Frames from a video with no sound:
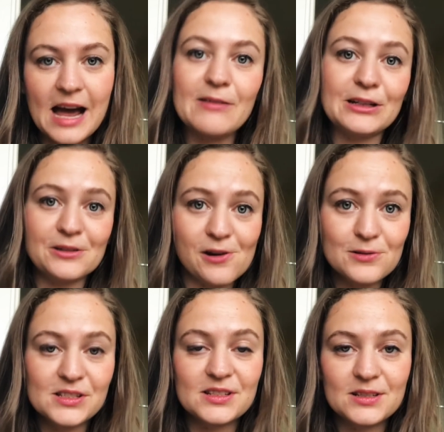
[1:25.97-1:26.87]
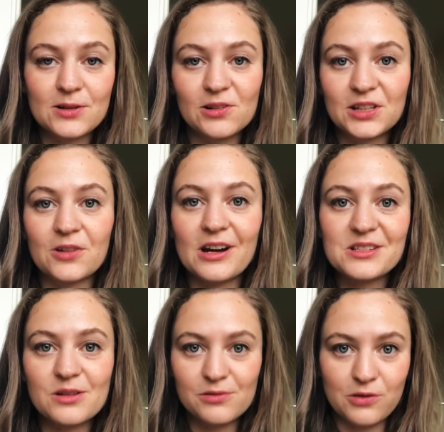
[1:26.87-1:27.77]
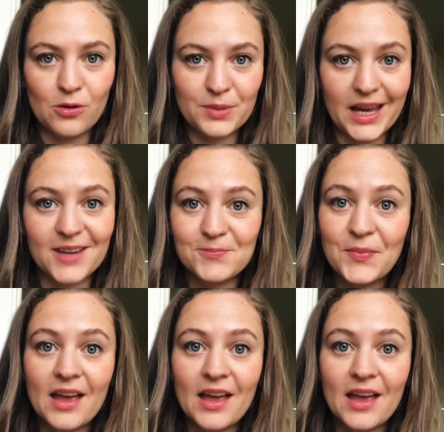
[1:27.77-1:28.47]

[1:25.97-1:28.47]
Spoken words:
I know that it's called geraskophobia.